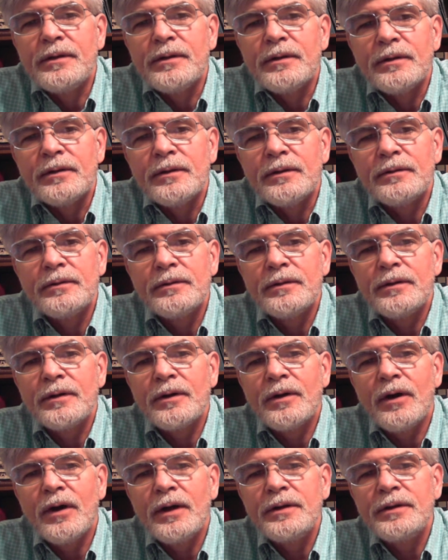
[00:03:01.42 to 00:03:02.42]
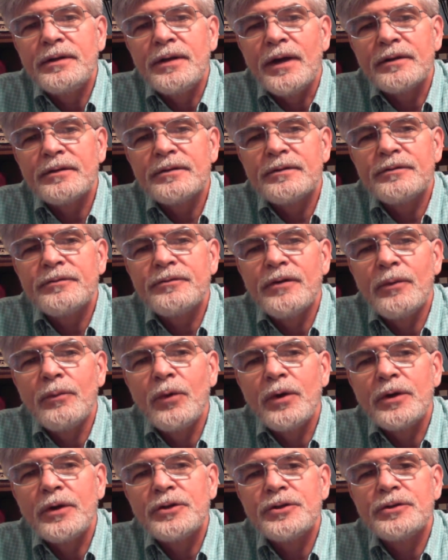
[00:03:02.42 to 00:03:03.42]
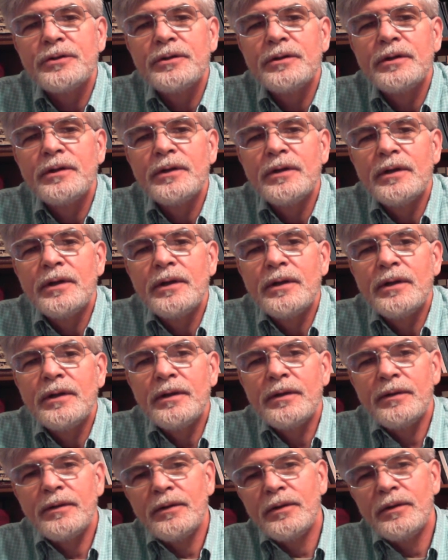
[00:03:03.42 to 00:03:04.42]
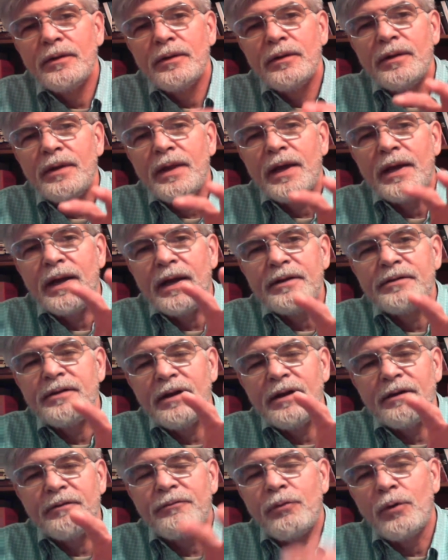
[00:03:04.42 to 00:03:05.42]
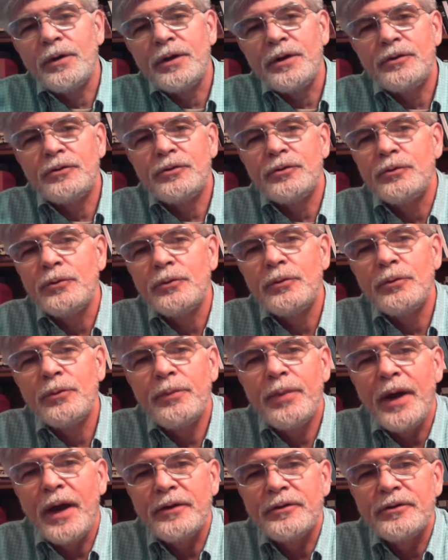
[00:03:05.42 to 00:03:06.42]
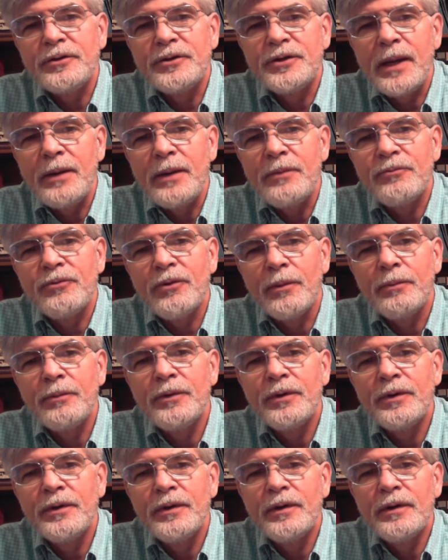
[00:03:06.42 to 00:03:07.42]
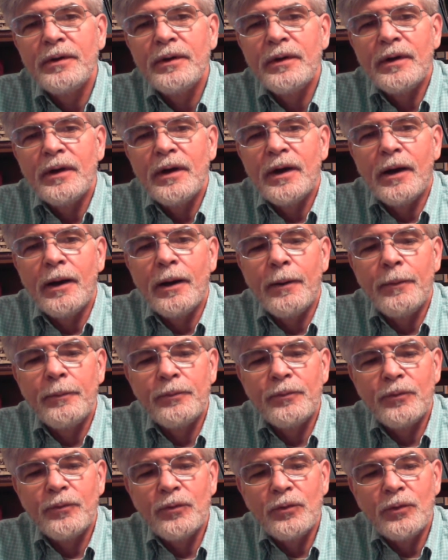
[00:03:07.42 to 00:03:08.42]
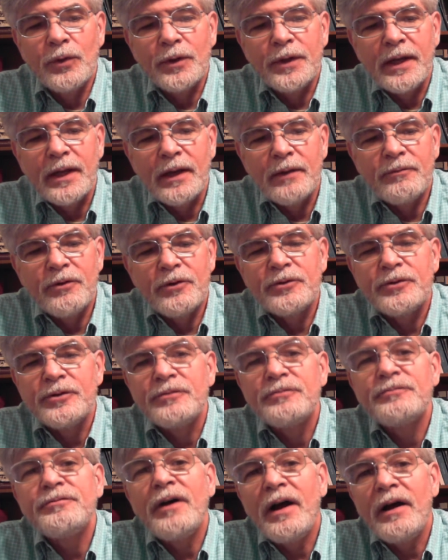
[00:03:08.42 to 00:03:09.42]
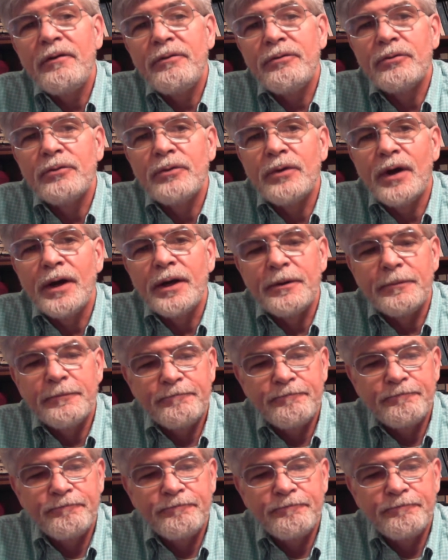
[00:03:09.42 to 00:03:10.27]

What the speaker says: the context from which that Isaiah 42 passage came from, looking at verses 5 through 9.